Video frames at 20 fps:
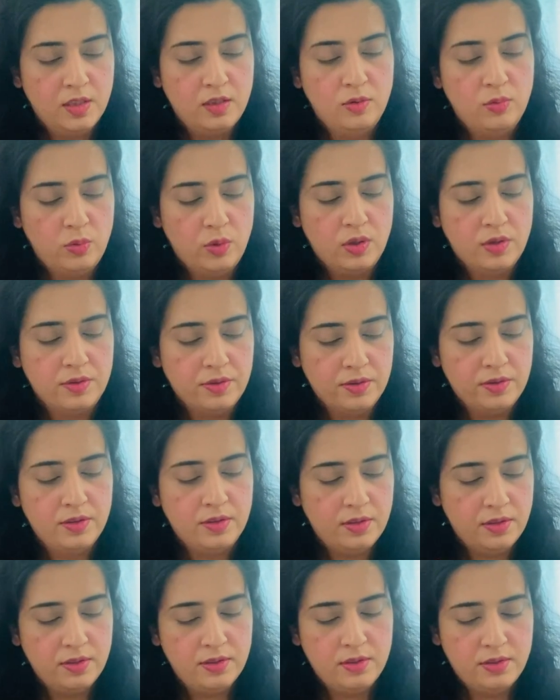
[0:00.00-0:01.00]
A water,
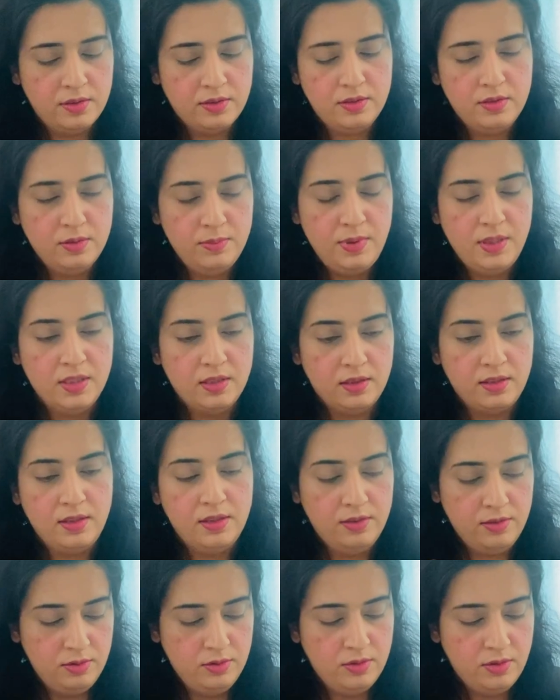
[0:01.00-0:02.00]
uh, it could be a
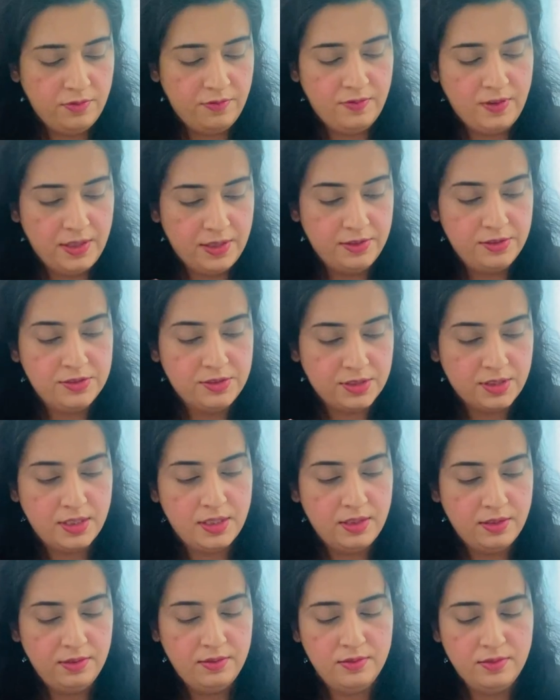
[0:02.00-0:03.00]
Leo, a fire
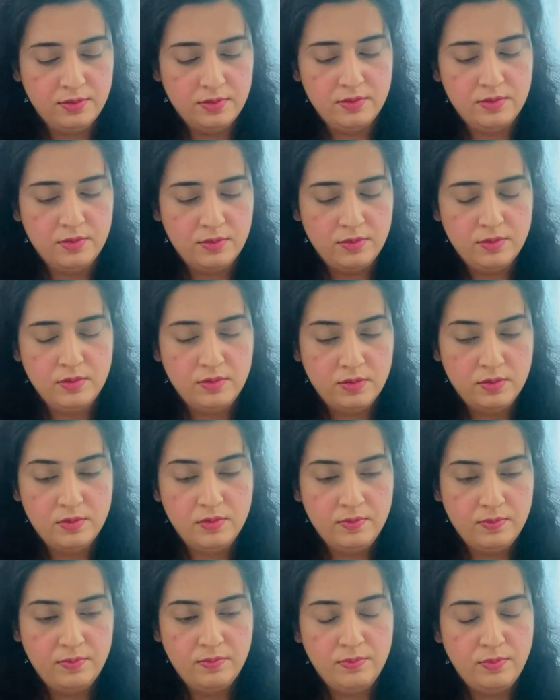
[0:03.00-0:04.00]
sign,
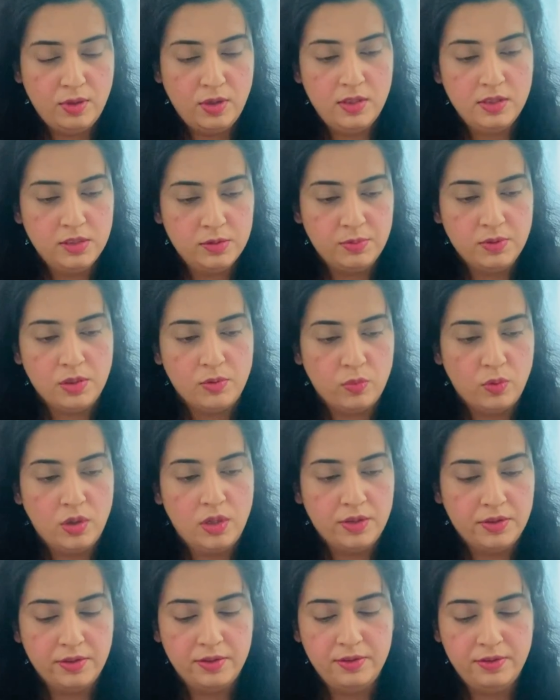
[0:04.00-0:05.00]
possibly
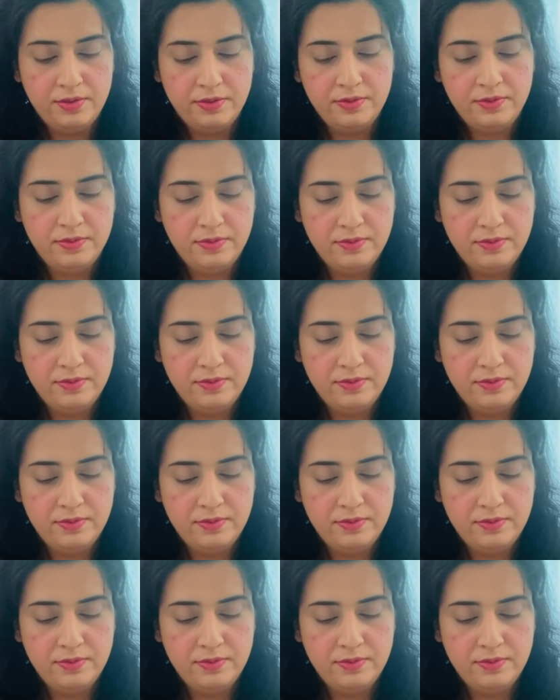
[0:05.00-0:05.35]
water.